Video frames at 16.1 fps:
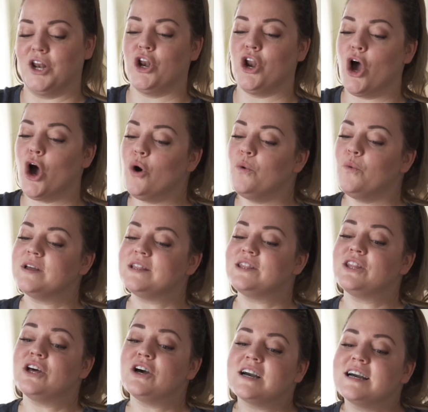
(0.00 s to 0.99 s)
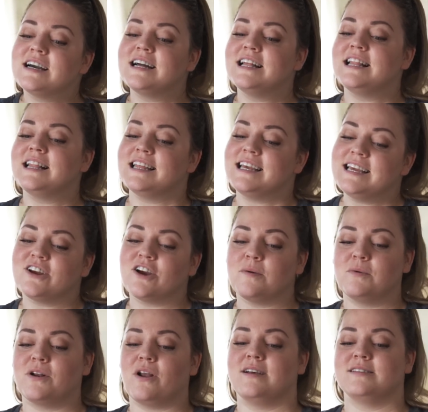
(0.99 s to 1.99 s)
know would look cleaner,
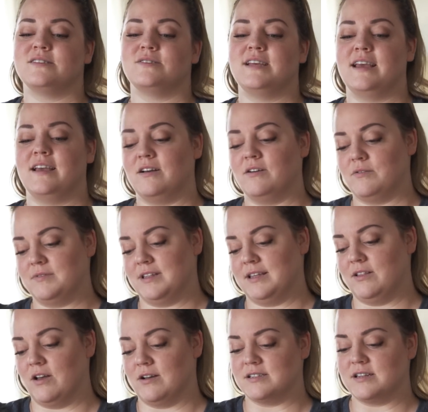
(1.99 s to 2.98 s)
but also take a really long